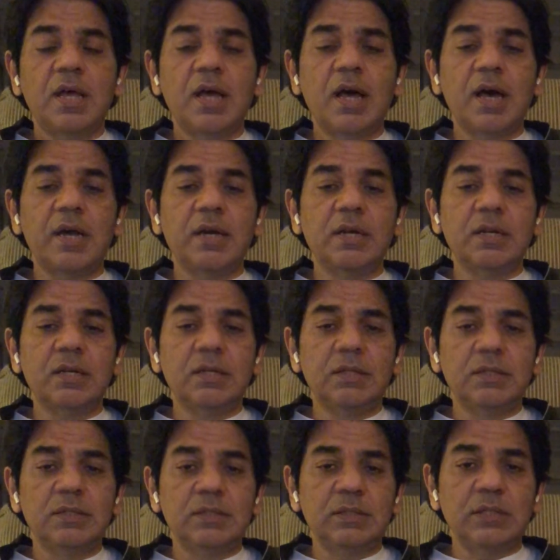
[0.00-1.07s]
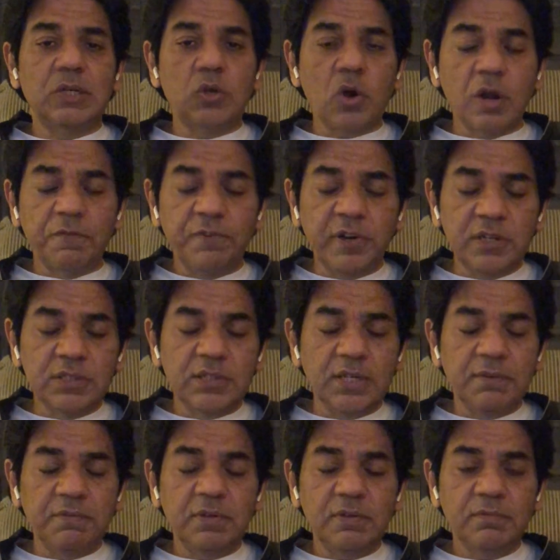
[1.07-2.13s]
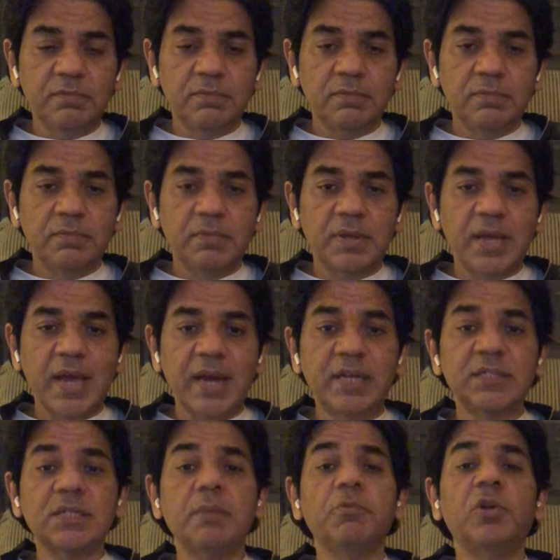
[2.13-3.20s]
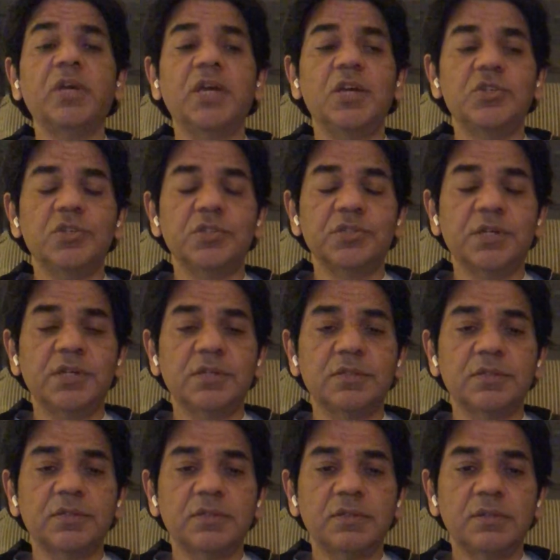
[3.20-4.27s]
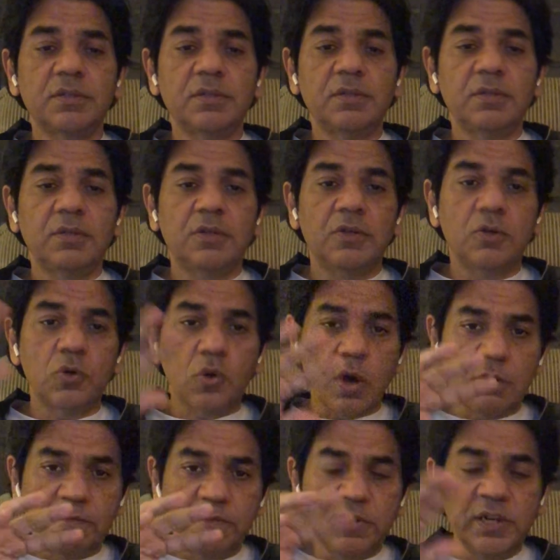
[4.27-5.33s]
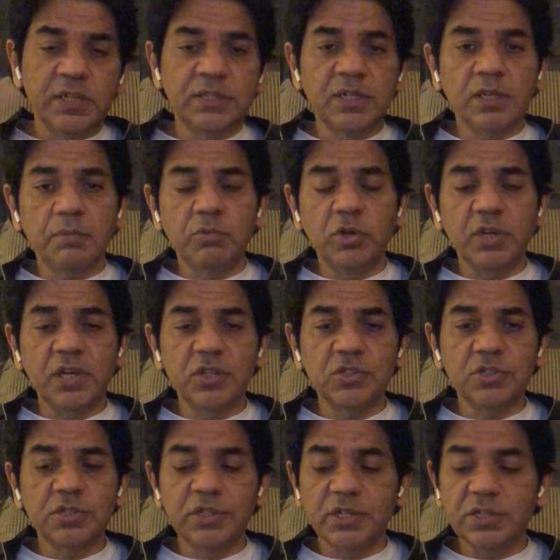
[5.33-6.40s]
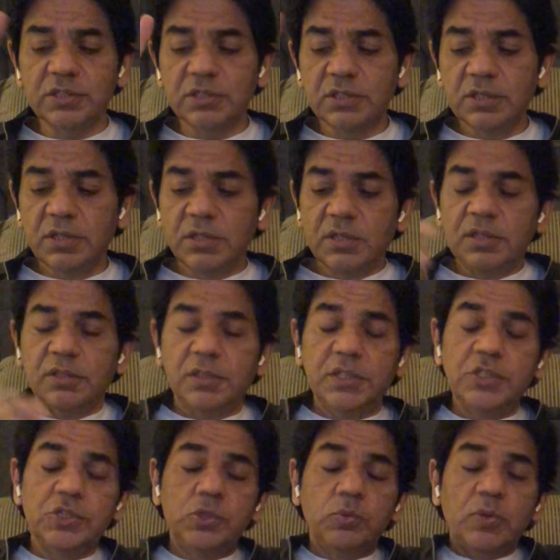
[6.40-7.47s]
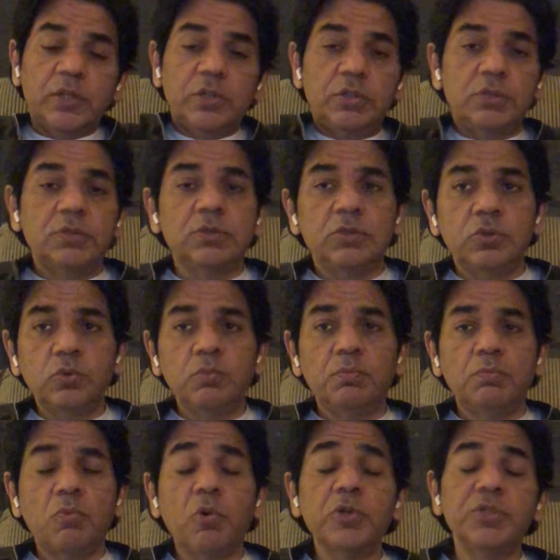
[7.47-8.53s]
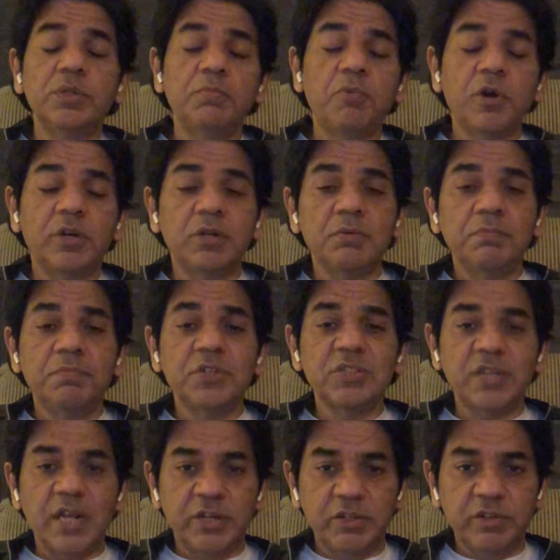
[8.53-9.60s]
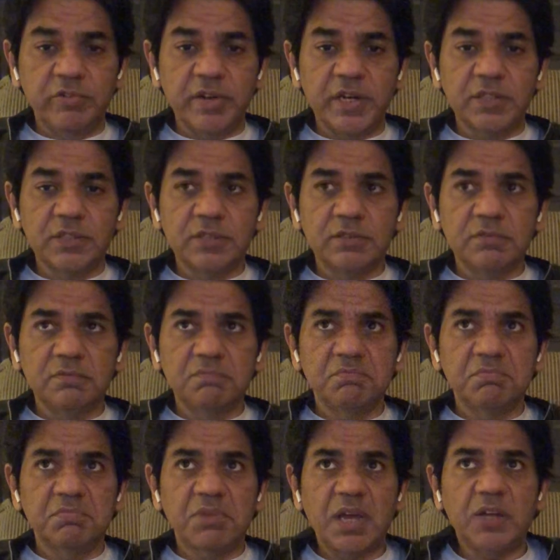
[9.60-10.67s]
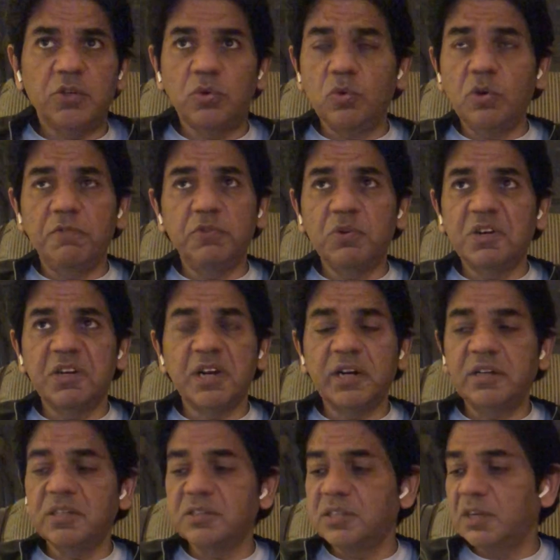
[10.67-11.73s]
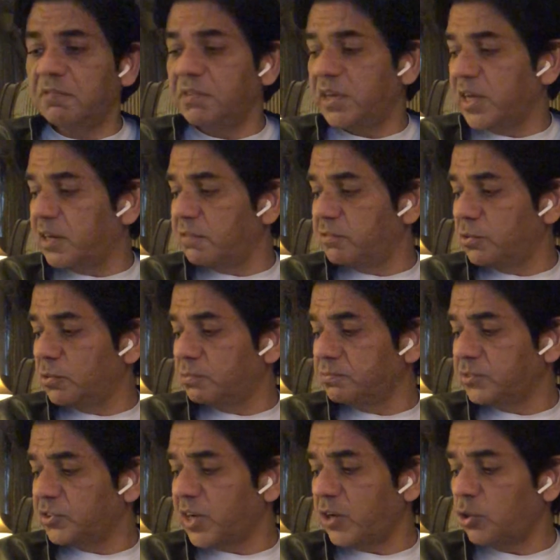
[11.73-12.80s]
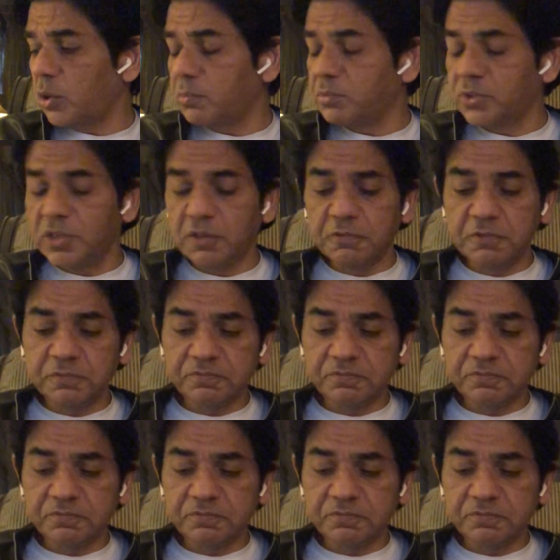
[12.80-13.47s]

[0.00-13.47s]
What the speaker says: are the confidence level and his communication skills. Confidence and communication skills, these two are the two most important personality traits. And if you conduct a survey and if you try to observe